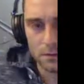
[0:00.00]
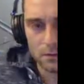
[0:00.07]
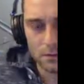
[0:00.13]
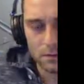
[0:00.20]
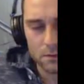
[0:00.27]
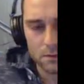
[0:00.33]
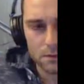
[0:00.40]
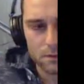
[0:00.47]

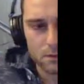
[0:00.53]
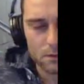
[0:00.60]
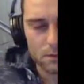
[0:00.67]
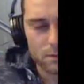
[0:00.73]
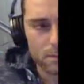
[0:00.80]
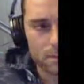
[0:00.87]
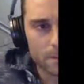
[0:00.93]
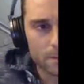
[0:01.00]

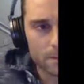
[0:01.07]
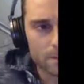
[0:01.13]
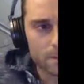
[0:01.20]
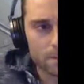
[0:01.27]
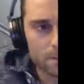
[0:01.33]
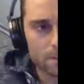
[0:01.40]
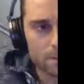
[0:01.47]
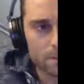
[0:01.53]

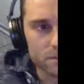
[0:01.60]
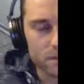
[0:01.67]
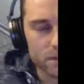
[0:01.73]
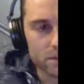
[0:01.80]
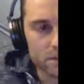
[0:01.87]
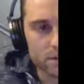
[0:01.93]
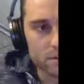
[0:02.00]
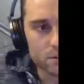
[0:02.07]
I'm trying
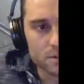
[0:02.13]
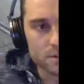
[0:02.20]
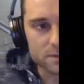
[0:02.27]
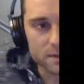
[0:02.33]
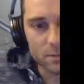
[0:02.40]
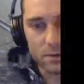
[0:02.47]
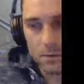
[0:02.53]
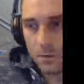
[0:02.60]
to note this
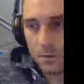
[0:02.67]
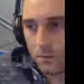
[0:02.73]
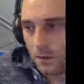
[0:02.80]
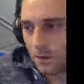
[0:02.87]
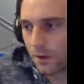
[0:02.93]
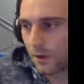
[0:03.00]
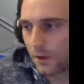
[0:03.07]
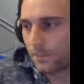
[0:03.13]
guy, but it won't work.
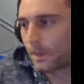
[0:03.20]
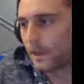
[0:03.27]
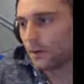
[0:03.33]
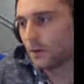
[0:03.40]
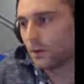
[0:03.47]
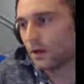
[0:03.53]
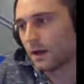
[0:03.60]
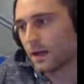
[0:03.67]
Okay,
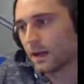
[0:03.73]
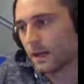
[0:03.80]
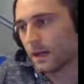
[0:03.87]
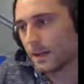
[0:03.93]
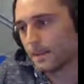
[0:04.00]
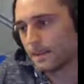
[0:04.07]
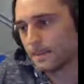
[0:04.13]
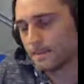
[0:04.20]
anyway,
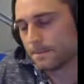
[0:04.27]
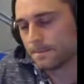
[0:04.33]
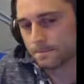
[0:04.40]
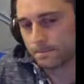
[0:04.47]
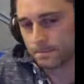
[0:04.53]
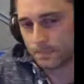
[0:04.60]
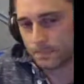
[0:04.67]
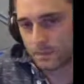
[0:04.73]

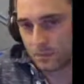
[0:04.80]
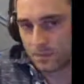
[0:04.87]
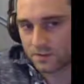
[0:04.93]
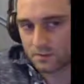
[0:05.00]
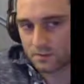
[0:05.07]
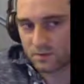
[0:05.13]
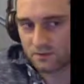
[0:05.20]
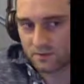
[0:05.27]
going
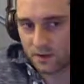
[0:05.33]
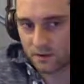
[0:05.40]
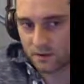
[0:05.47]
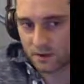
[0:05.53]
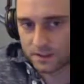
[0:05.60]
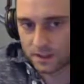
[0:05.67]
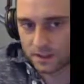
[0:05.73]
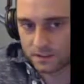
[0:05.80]
to be very
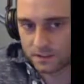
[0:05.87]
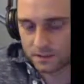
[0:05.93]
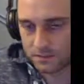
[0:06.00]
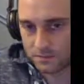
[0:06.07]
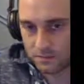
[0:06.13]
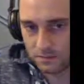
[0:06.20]
tight.